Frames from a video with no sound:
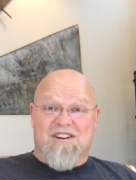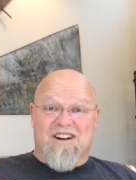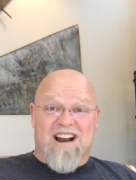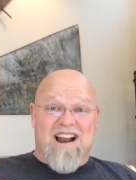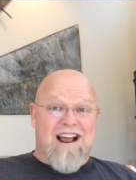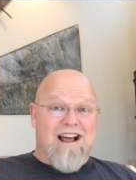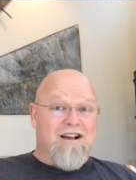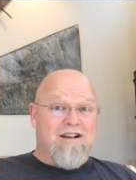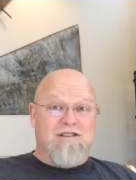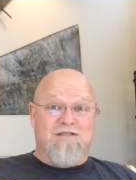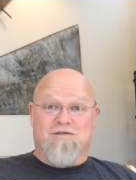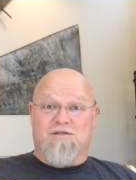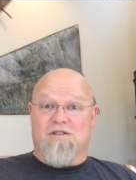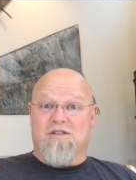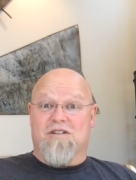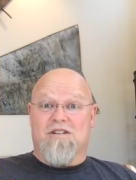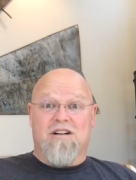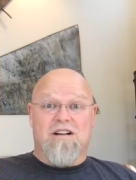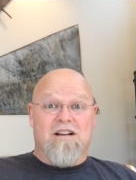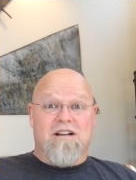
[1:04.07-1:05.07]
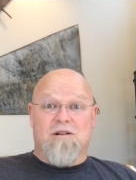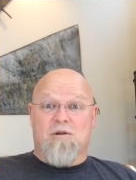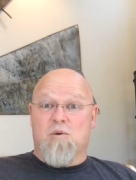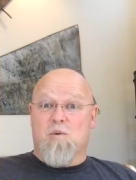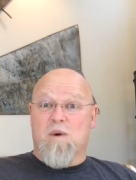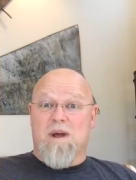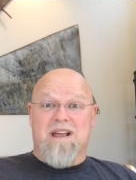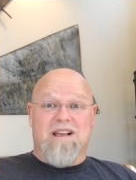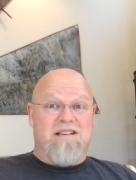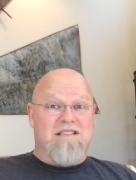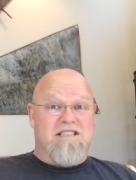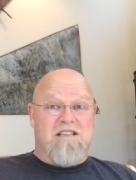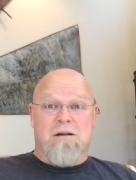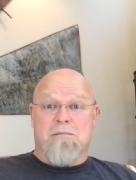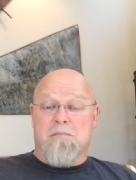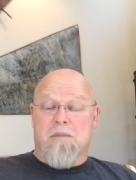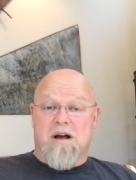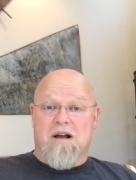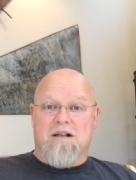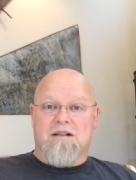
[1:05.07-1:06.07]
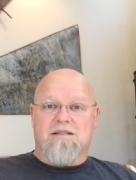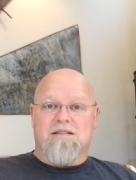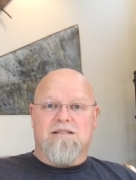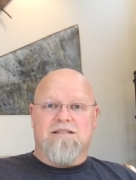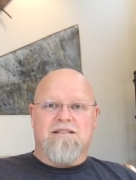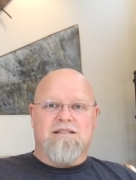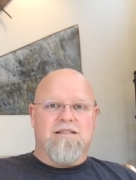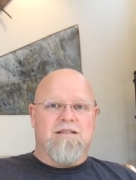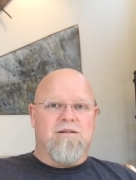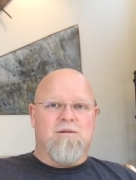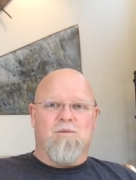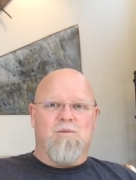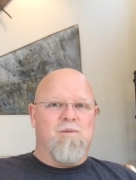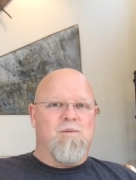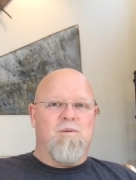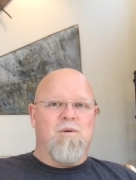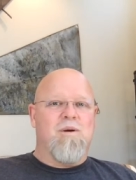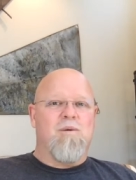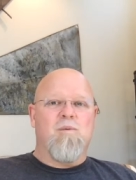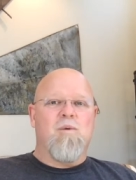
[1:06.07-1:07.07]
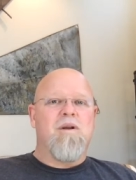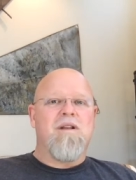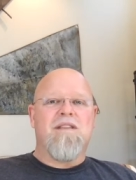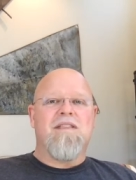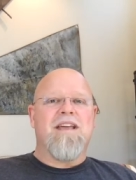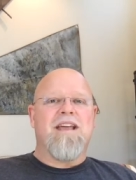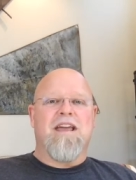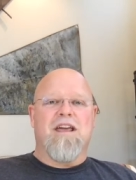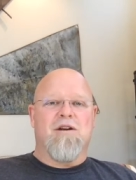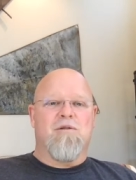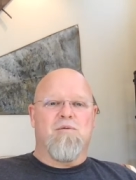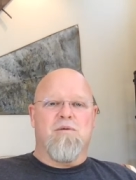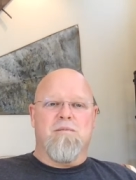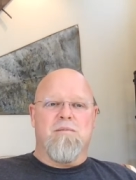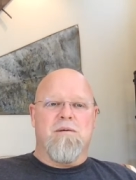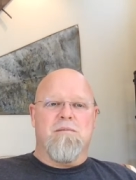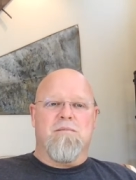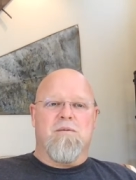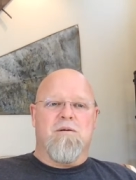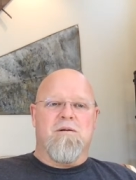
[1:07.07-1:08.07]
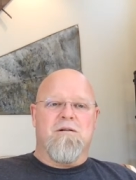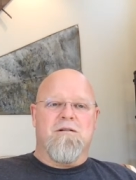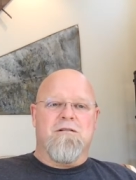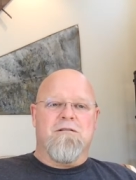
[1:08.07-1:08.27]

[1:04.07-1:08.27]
house for weeks to months, what are they going to remember?